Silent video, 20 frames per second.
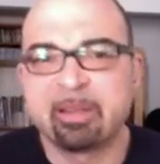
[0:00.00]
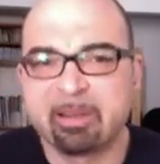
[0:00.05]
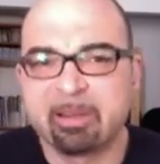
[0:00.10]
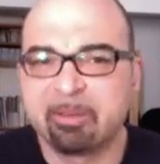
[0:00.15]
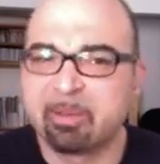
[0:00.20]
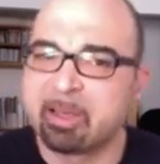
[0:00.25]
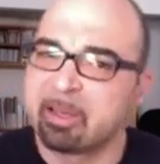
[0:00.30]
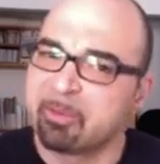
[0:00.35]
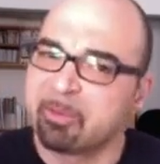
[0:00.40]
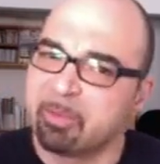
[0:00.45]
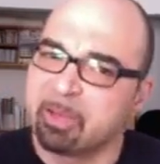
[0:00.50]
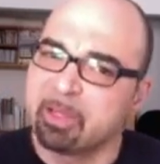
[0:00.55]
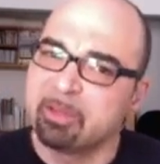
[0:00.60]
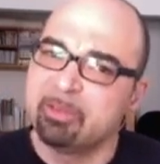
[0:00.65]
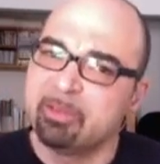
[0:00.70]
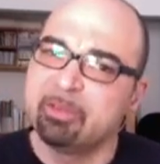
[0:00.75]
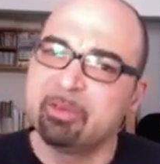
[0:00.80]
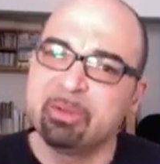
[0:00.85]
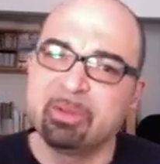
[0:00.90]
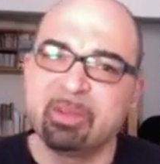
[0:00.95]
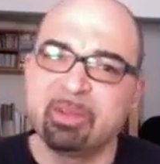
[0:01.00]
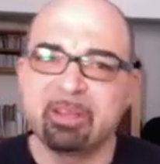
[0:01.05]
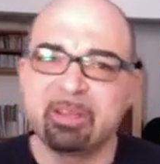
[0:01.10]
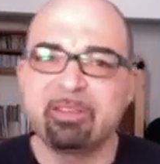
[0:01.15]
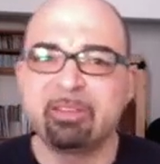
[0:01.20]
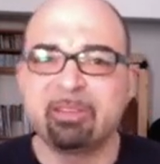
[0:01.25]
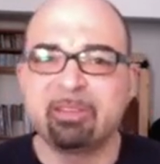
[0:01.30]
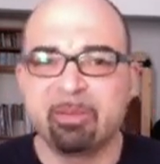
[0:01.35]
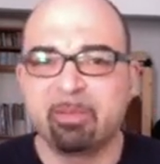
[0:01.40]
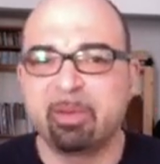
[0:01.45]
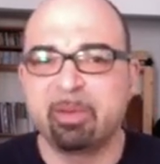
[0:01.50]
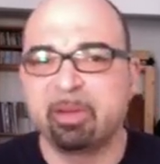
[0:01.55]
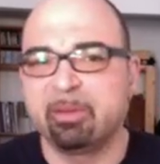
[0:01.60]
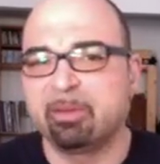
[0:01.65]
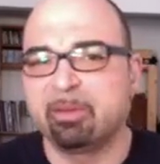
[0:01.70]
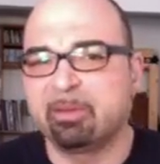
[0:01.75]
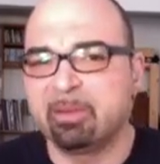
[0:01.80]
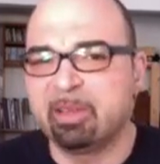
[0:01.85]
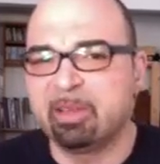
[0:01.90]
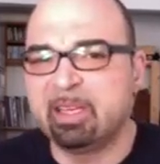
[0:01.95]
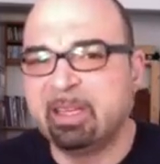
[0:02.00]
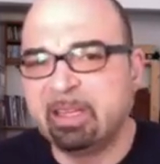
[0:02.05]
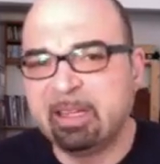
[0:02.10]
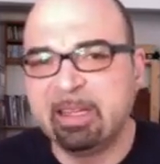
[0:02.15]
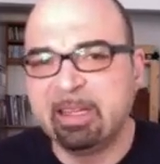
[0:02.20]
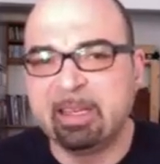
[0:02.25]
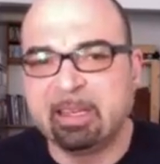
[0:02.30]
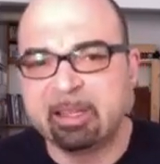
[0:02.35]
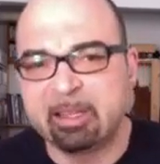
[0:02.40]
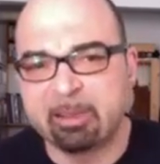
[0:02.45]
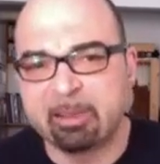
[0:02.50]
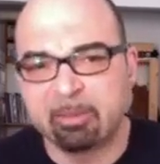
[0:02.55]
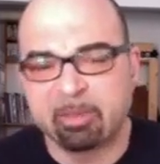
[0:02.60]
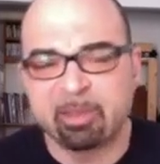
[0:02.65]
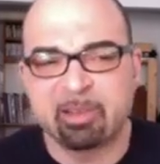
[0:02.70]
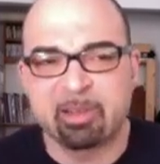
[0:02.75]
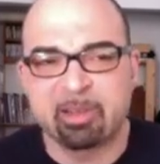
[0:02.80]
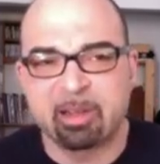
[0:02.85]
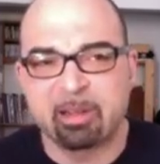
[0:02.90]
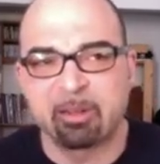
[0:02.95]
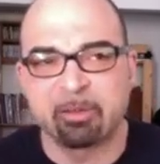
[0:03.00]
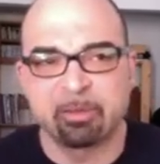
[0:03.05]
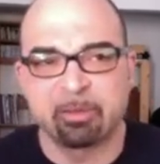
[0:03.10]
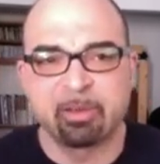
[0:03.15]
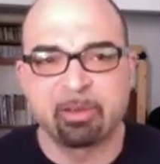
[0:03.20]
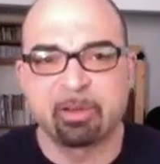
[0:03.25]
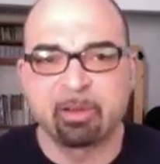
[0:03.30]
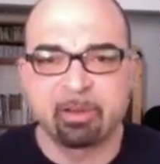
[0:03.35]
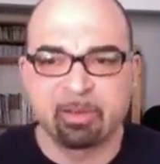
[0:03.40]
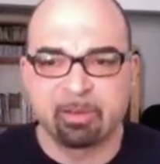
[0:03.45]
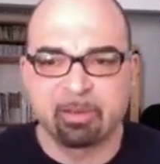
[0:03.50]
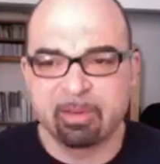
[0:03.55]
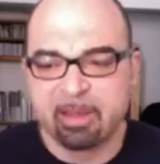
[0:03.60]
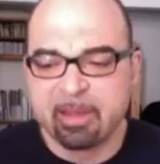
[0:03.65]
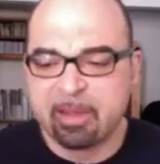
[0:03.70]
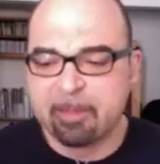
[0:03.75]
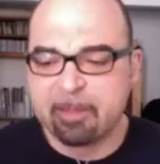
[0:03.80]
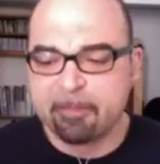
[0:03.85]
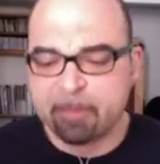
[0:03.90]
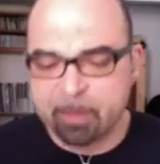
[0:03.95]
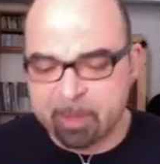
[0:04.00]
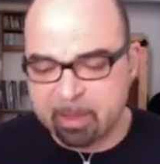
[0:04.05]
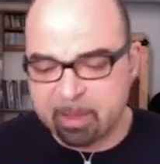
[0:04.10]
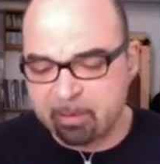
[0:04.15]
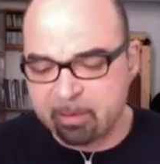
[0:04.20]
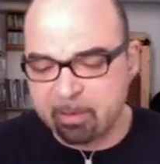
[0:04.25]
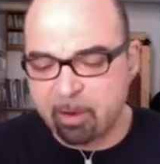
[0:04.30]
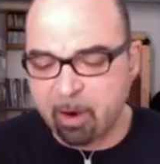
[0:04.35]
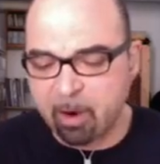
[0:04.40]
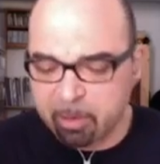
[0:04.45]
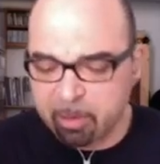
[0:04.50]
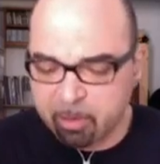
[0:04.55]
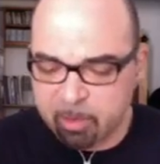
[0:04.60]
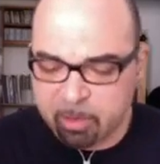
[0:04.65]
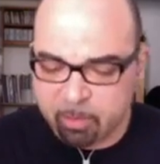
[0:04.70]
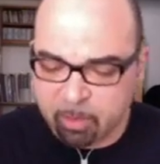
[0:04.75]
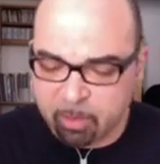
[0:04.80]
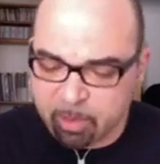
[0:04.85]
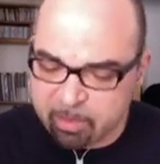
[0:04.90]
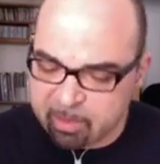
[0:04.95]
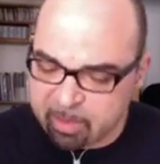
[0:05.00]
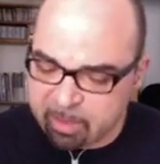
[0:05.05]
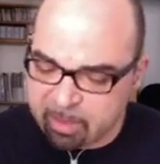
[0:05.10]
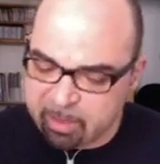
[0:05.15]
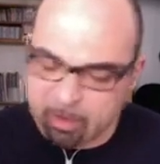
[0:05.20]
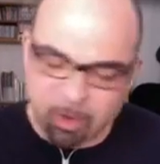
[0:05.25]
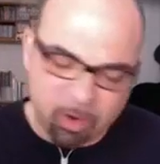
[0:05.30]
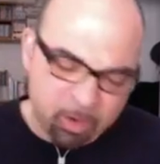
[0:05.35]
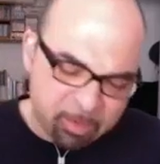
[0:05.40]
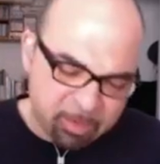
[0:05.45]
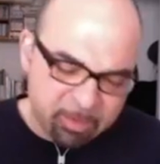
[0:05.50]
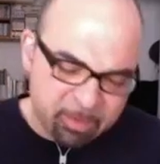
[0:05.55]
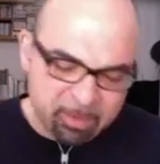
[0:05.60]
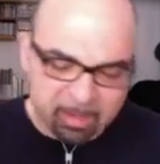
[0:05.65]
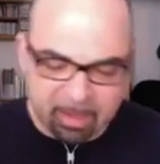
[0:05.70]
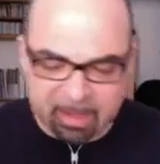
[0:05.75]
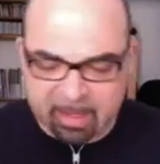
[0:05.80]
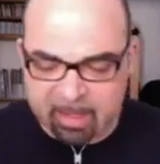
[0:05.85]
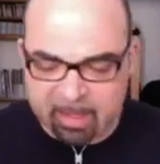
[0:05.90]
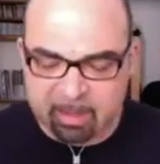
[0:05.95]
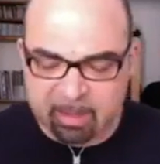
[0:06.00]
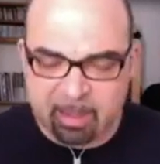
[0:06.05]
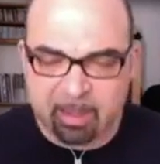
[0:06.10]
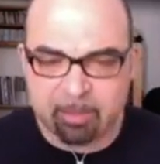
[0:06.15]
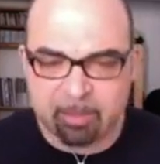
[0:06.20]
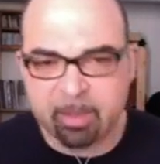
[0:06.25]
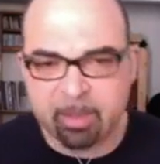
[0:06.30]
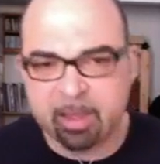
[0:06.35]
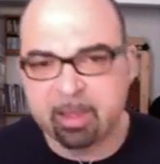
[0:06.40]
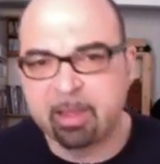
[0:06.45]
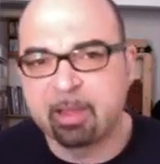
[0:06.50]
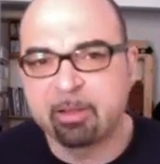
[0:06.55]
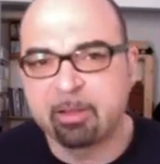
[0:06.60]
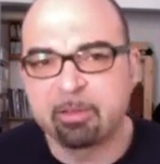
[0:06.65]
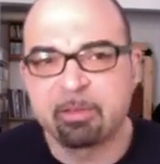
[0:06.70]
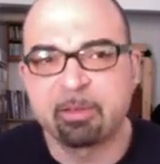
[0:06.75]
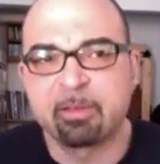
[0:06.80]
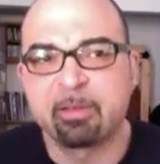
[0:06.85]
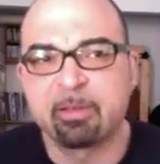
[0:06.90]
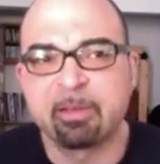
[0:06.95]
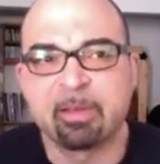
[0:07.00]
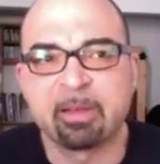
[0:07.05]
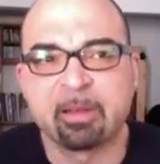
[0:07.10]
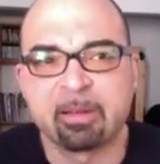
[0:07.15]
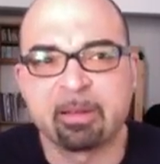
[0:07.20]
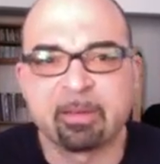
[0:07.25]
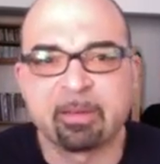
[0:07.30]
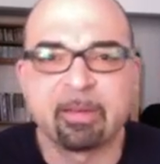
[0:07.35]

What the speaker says: And I'm like, "Well, dude, there's someone killing themselves." The argument was like, "No, I can't get my kids to see it."